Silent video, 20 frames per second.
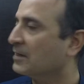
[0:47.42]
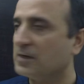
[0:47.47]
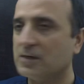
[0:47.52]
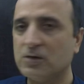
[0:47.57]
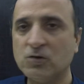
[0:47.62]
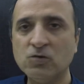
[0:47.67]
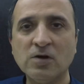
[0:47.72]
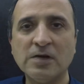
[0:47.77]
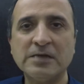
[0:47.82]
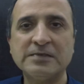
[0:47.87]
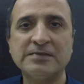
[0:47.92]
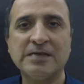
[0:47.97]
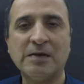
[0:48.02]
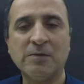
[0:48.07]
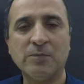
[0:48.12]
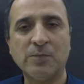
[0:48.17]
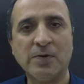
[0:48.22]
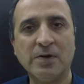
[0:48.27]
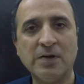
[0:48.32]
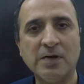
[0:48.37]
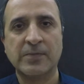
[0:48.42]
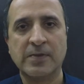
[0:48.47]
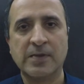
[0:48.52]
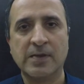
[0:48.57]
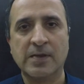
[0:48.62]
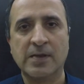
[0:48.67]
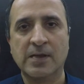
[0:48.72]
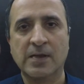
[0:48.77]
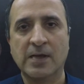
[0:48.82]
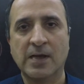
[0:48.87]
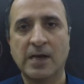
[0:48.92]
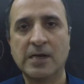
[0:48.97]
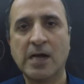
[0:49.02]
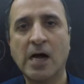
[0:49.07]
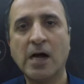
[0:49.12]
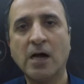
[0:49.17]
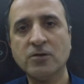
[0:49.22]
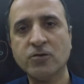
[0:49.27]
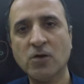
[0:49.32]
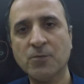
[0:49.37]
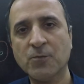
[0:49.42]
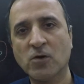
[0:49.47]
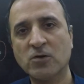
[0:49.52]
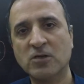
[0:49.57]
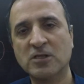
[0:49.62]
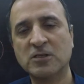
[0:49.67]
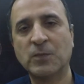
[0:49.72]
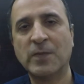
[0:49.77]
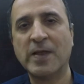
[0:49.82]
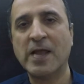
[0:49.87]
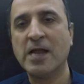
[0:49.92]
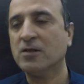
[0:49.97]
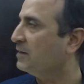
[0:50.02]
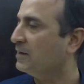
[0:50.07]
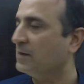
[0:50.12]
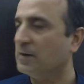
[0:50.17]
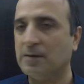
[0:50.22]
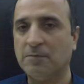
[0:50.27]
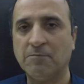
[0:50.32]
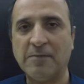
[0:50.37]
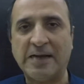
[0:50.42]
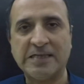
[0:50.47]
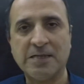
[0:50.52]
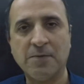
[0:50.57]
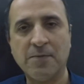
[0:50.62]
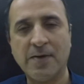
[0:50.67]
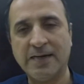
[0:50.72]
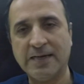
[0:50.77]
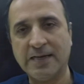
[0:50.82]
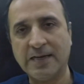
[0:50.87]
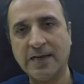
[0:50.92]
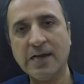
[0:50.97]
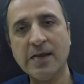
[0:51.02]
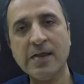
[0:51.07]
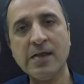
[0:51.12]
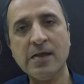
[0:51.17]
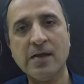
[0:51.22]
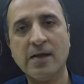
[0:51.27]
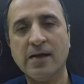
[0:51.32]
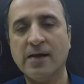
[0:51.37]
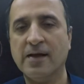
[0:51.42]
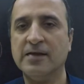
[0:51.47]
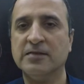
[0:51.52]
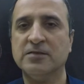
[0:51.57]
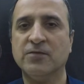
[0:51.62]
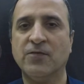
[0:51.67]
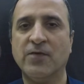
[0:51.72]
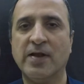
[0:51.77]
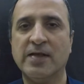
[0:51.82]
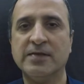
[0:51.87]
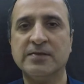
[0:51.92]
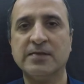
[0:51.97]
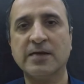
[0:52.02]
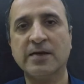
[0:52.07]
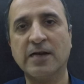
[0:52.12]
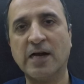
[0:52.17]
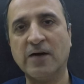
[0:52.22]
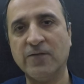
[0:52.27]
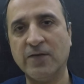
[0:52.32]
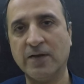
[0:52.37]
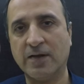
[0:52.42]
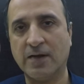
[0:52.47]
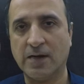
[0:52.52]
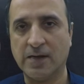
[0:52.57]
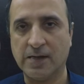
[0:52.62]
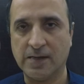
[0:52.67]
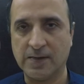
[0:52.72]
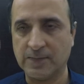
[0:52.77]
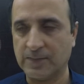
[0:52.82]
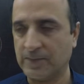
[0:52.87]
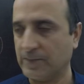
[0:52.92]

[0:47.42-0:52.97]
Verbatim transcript: do an example, and also I'm going to explain mathematically as well as graphically.